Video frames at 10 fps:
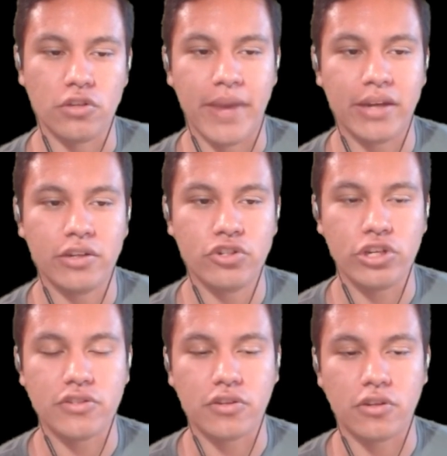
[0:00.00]
did,
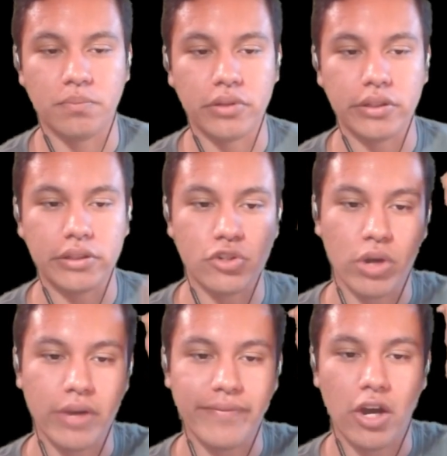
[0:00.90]
managing to completely
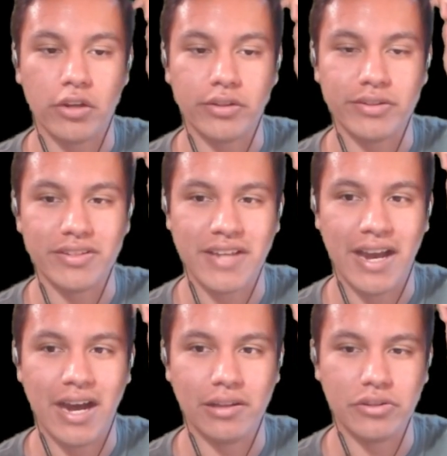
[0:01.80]
drive out the
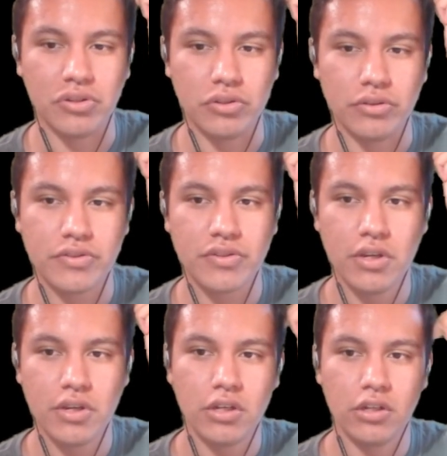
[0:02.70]

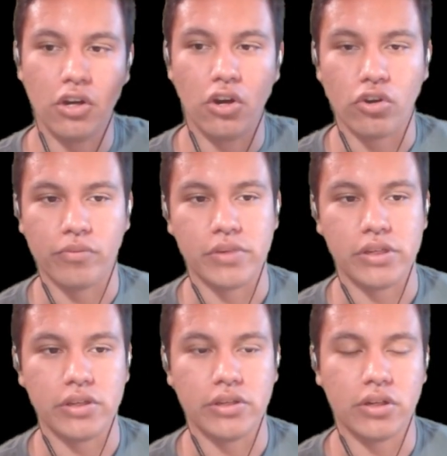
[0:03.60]
Italians,
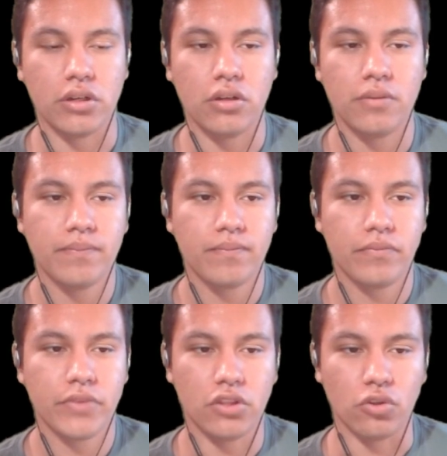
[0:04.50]
Armenia,
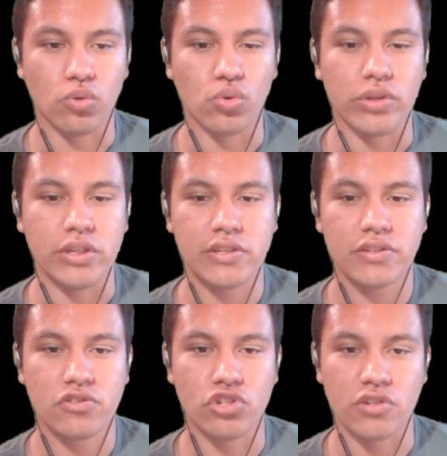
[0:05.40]
the
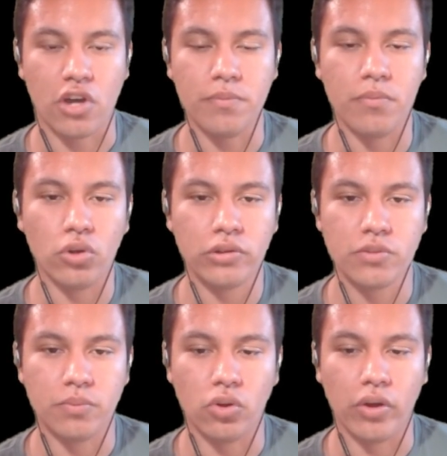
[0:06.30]
Greeks, just on
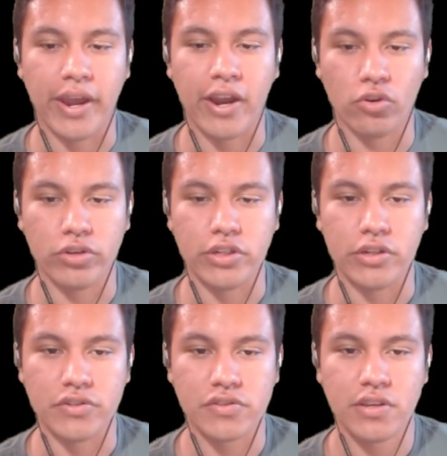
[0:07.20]
multiple
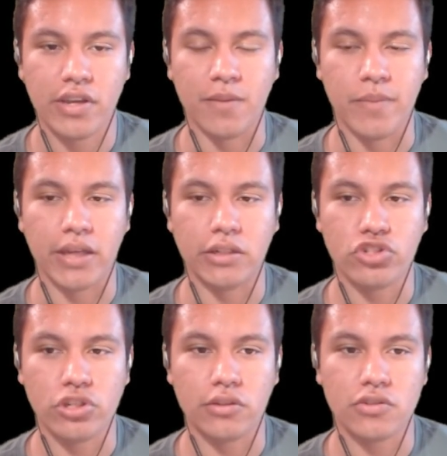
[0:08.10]
areas, and
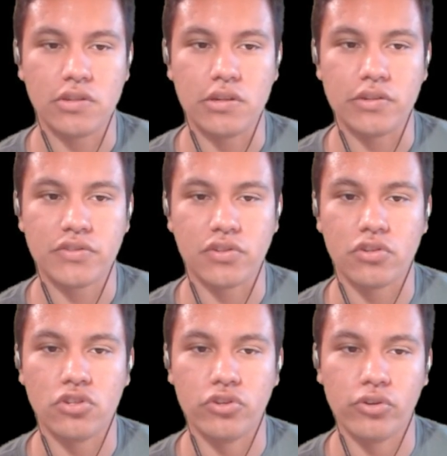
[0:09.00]
managing to
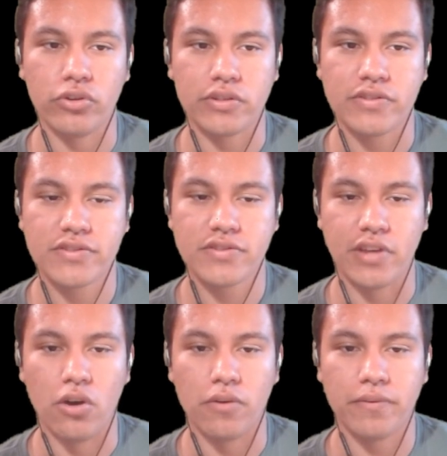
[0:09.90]
secure
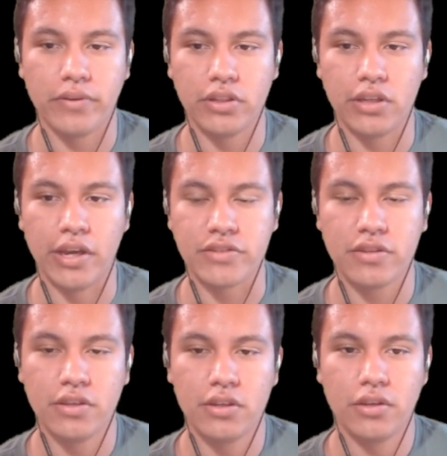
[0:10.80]
itself
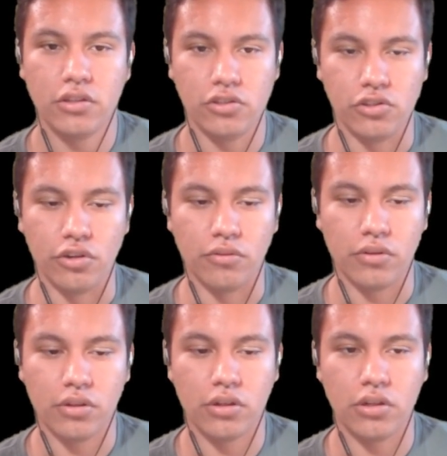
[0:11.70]
as, you
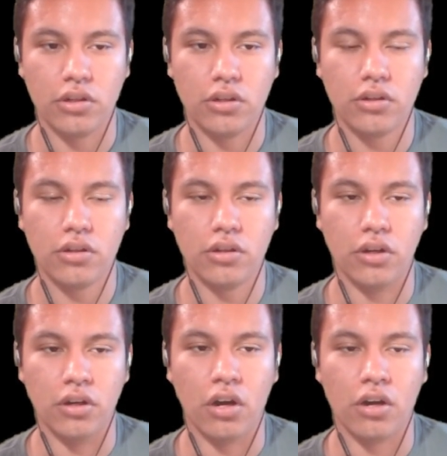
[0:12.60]
know,
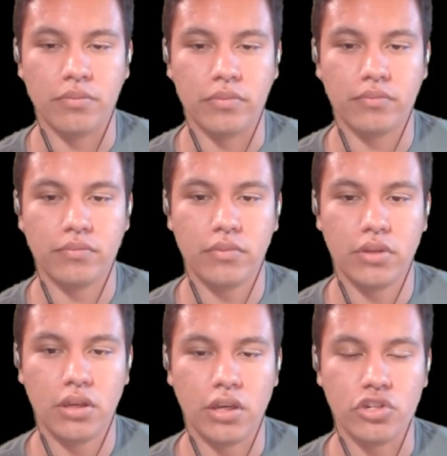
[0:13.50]
on
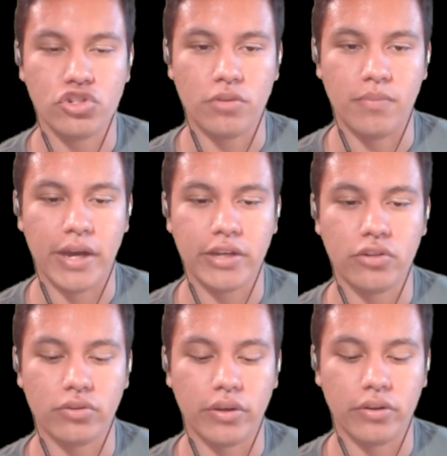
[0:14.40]
Asia
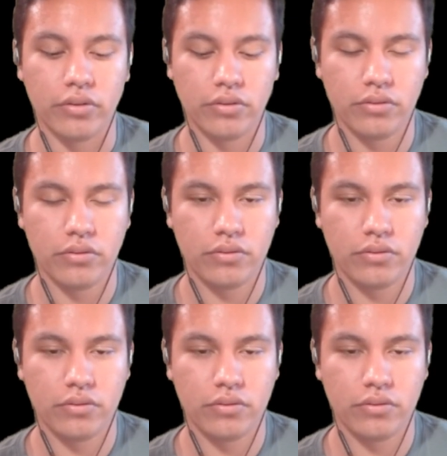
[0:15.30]
Minor there.